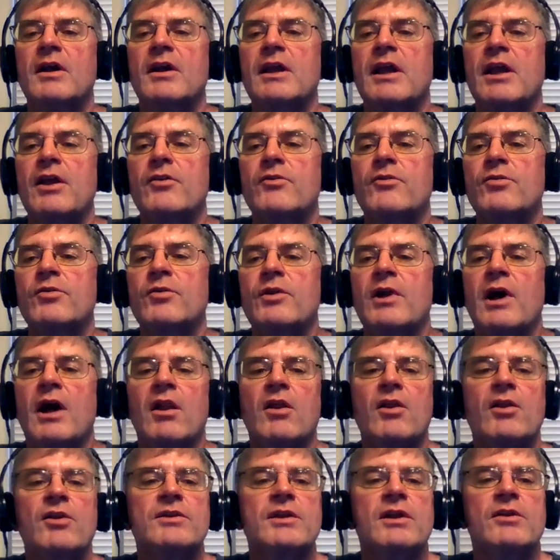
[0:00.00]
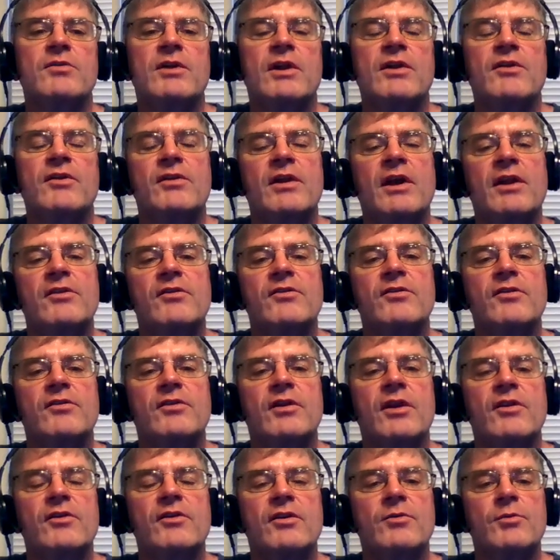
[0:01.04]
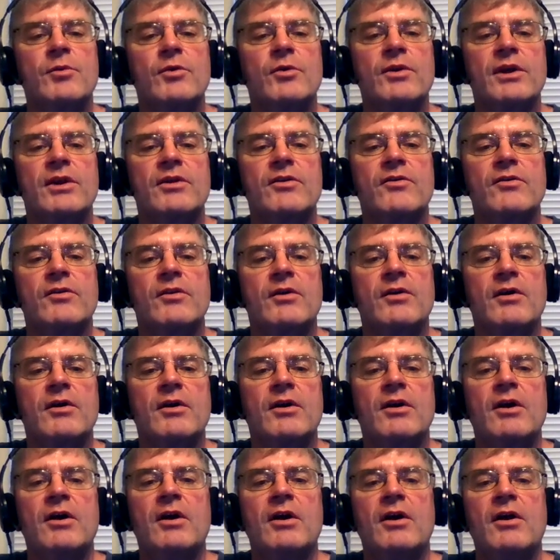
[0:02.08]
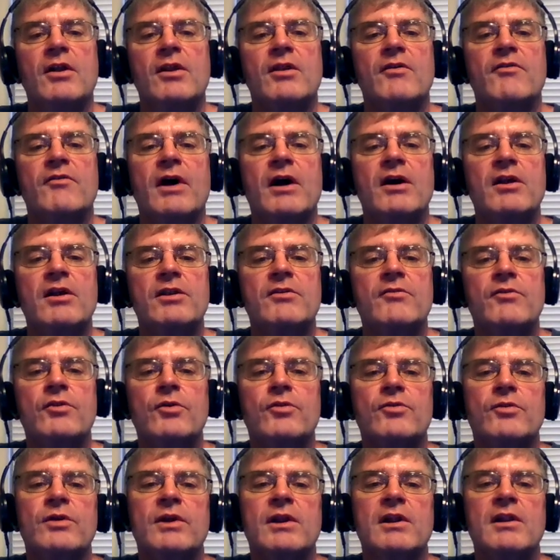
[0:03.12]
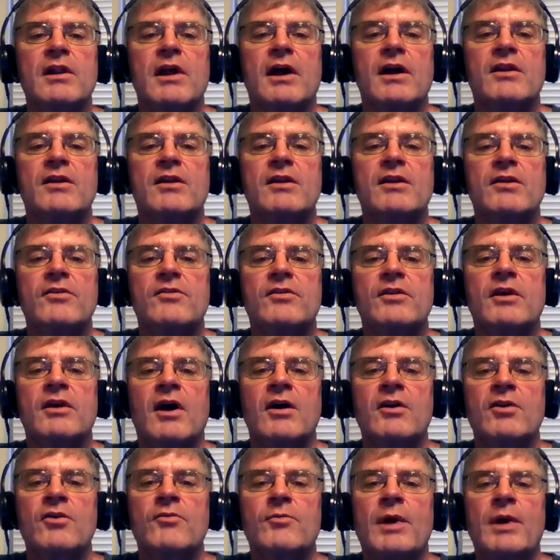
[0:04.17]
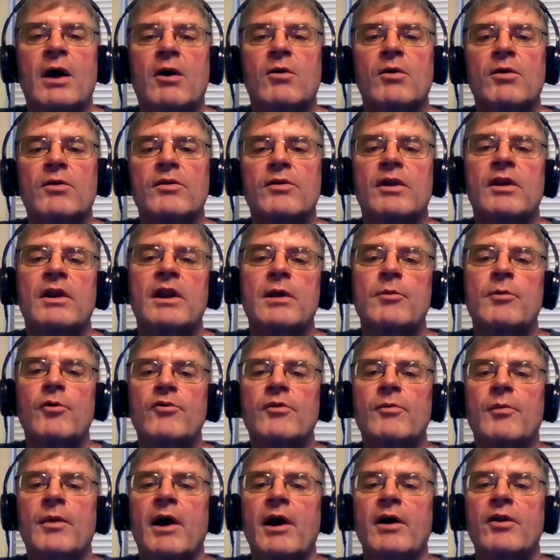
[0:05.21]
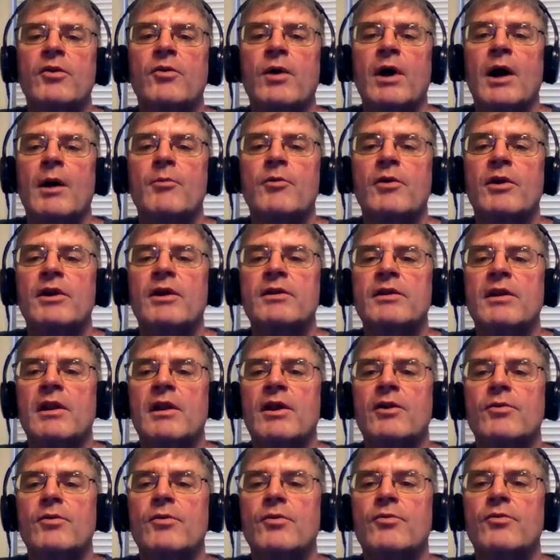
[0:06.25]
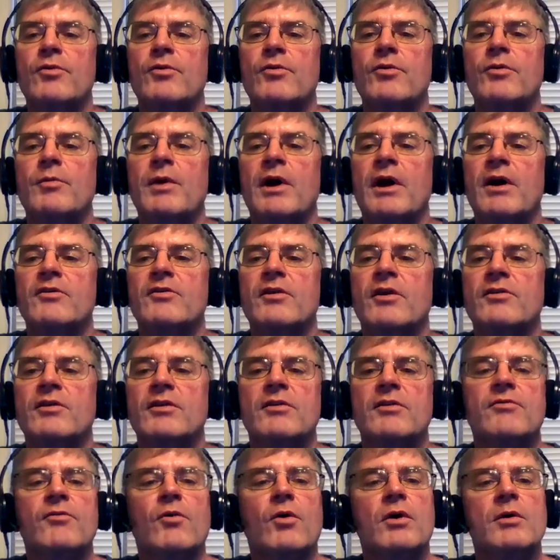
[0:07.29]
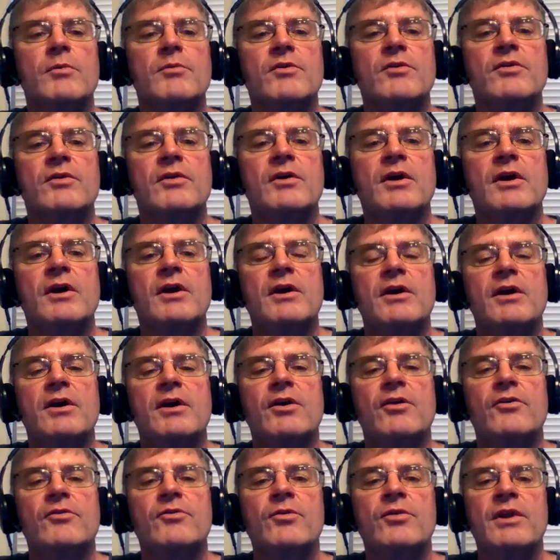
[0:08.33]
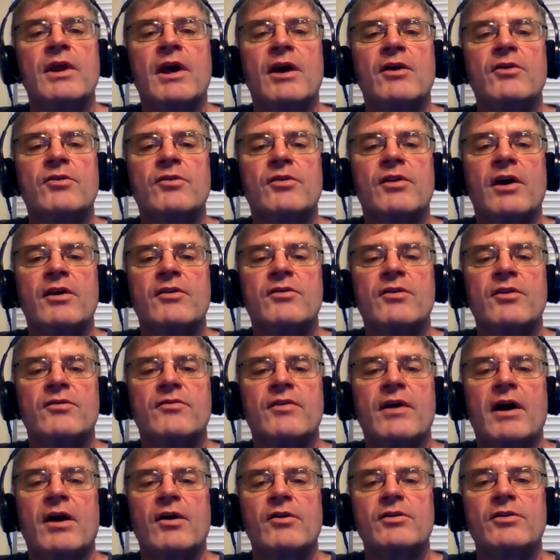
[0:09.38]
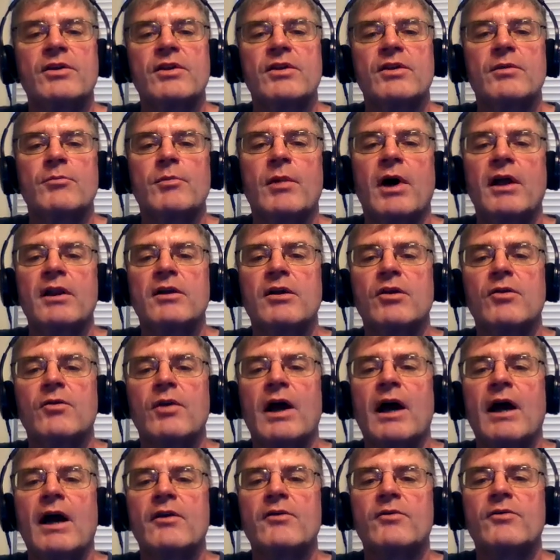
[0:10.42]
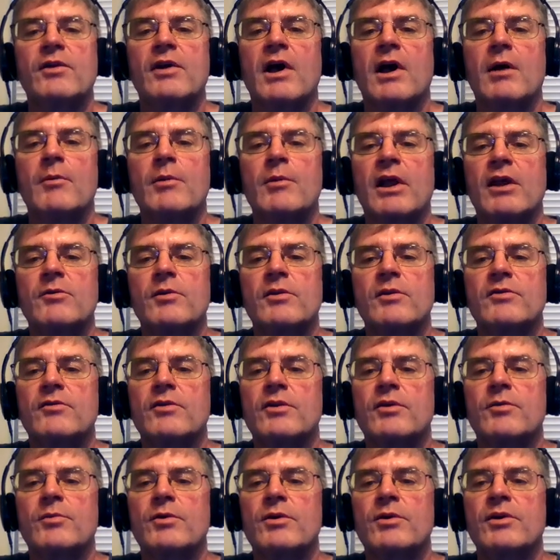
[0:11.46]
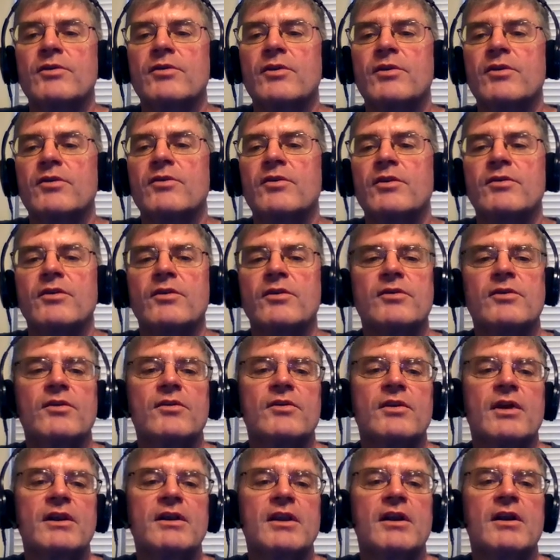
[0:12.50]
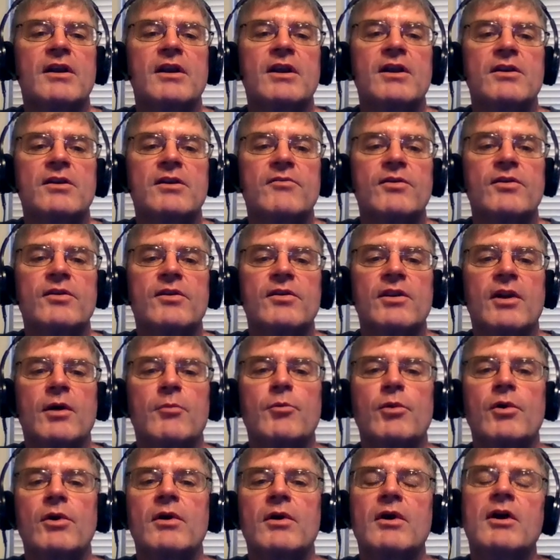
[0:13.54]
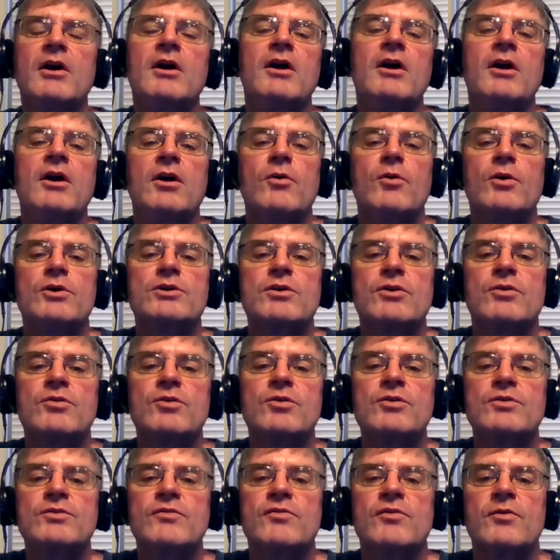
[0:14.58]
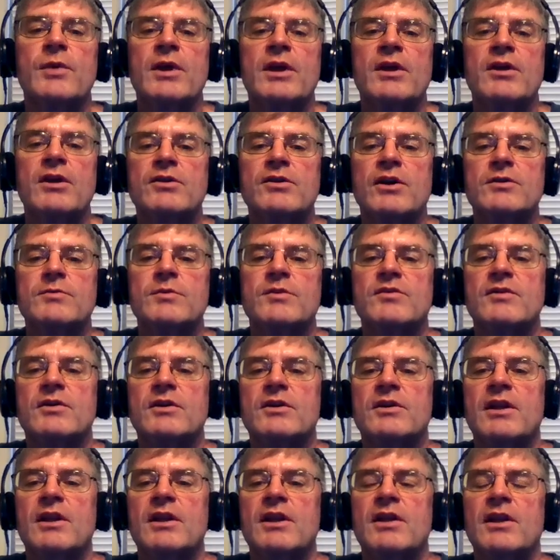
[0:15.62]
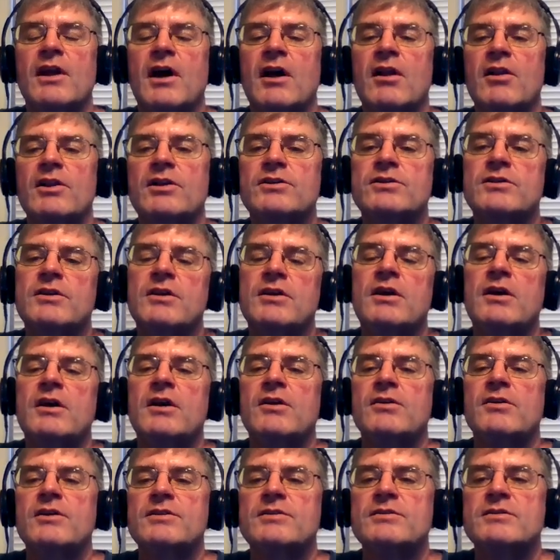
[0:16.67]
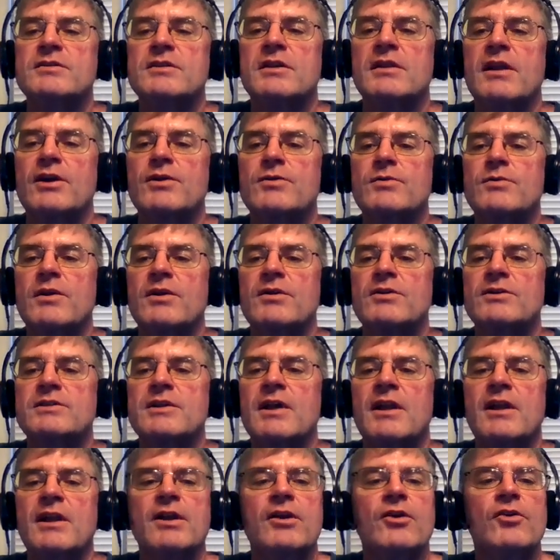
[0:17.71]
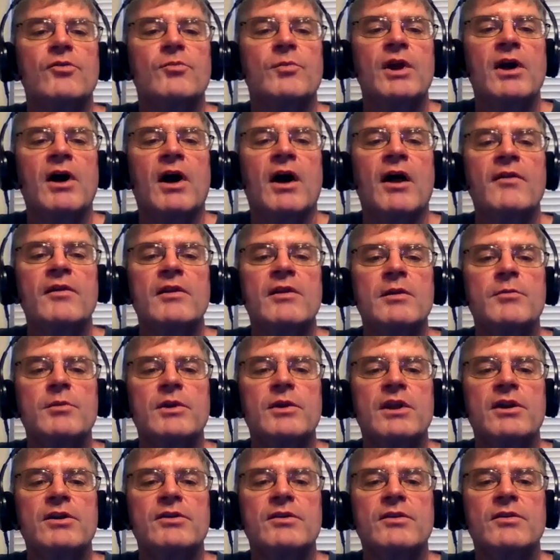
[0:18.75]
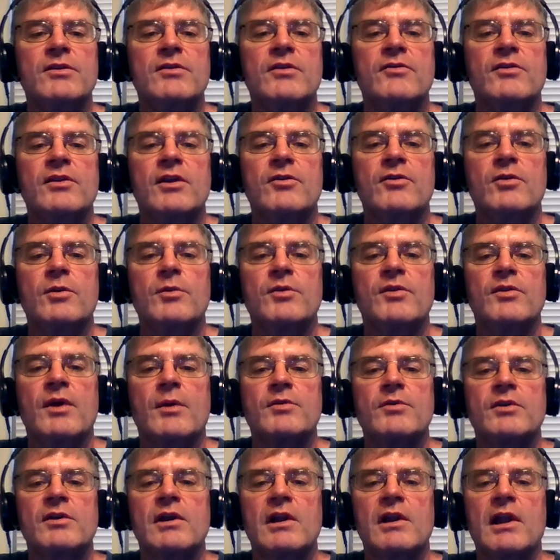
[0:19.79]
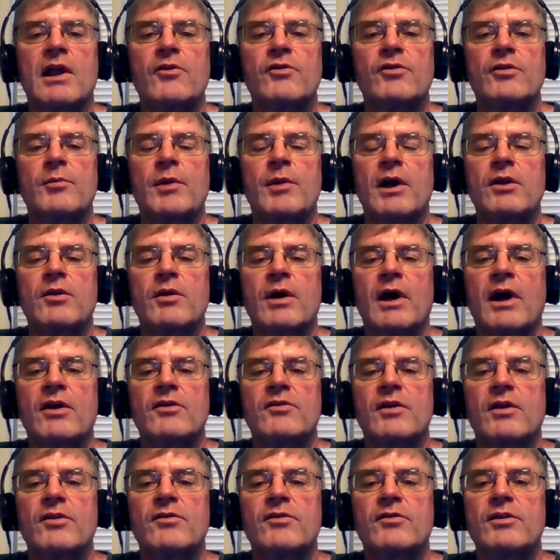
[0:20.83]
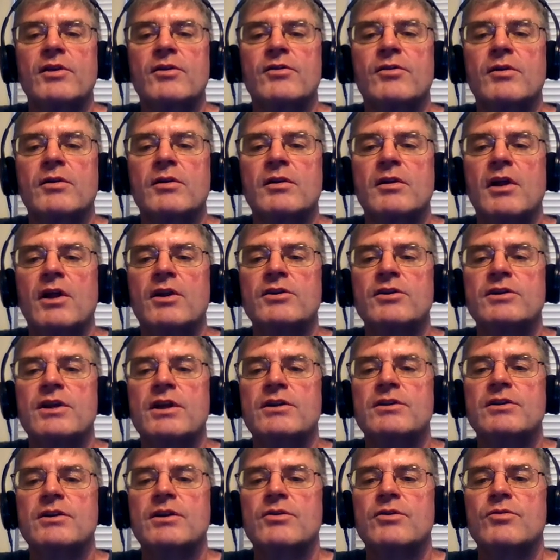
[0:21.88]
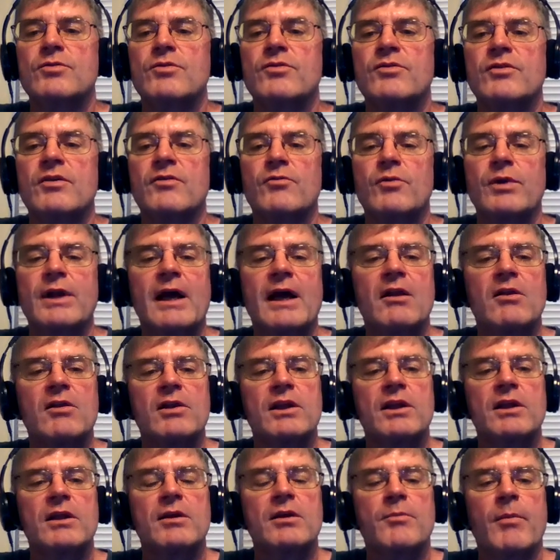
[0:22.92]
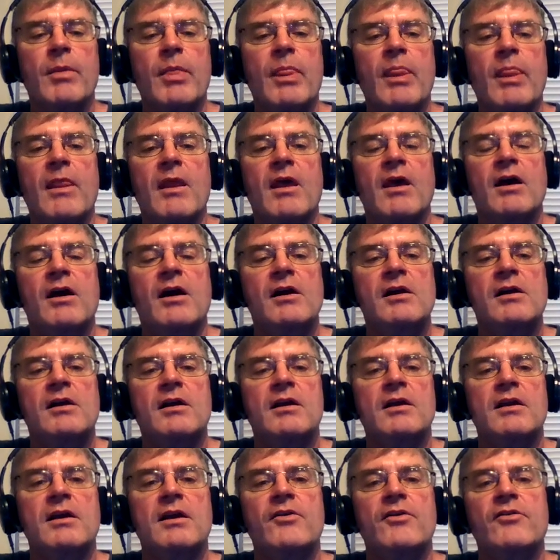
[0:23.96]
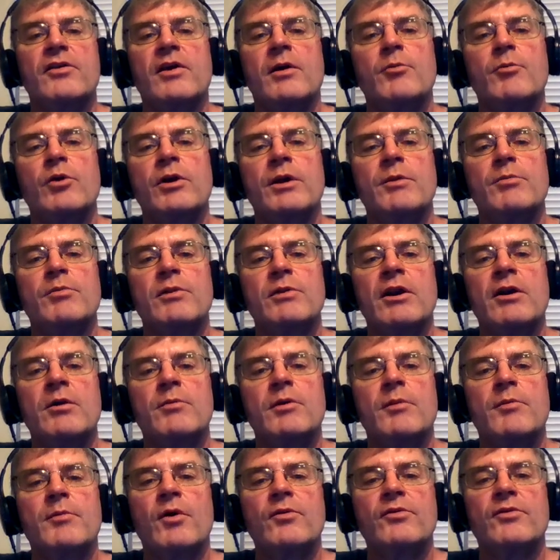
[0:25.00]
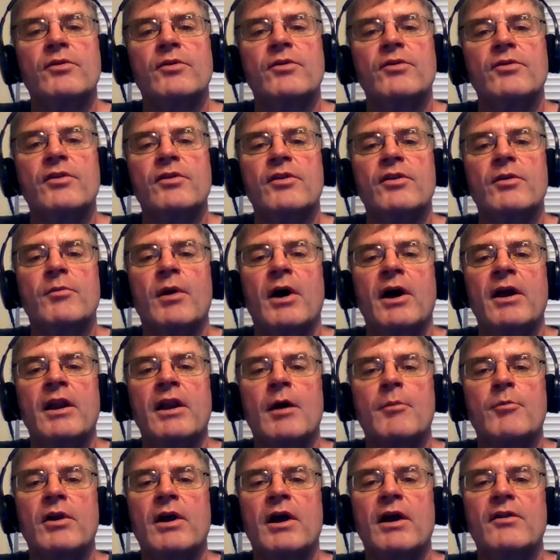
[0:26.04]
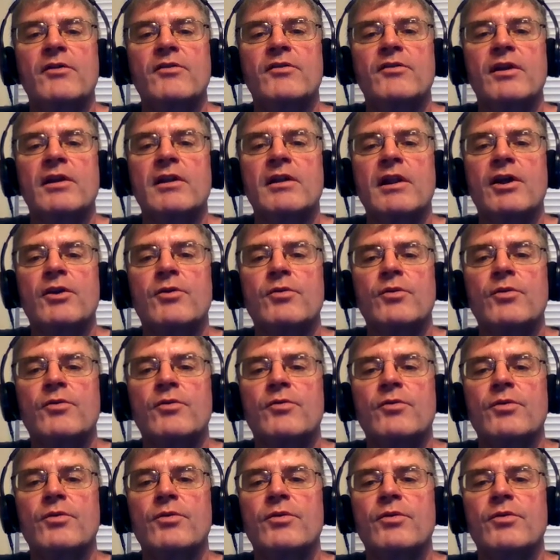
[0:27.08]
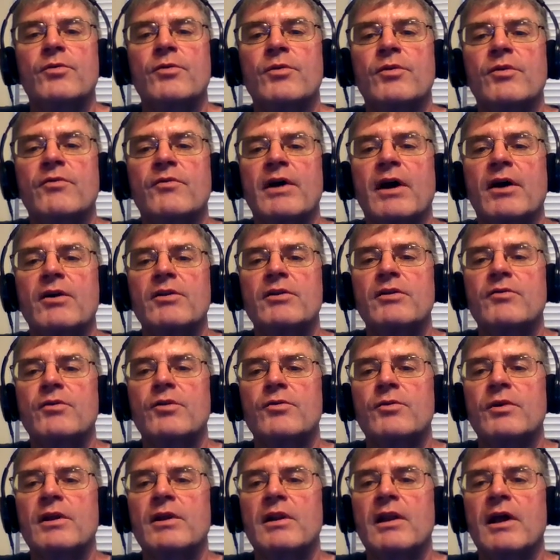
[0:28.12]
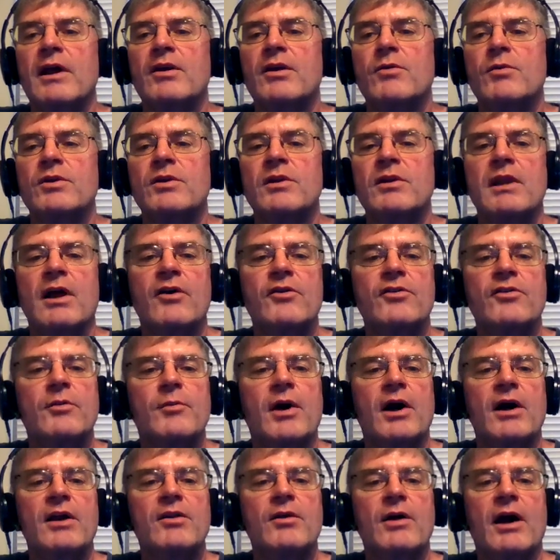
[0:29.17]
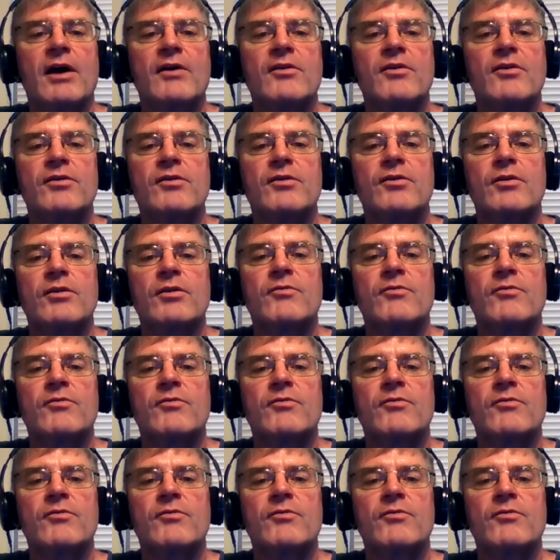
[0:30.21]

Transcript: and gain true knowledge that transcends sense experience. The faculty of nous or intellect is the cognitive power that enables the mind to apprehend intellectual truth by accessing the forms. It is through the exercise of this faculty that the mind can grasp the common aspects of experience, such as existence, identity, difference, and number, which are crucial for making judgments and attaining knowledge. This intellectual understanding goes beyond the limitations of sensory perception and allows the mind to access the eternal, unchanging truths of reality. In summary, Plato proposes that the mind apprehends intellectual truth through the faculty of nous or intellect, which allows the mind to access the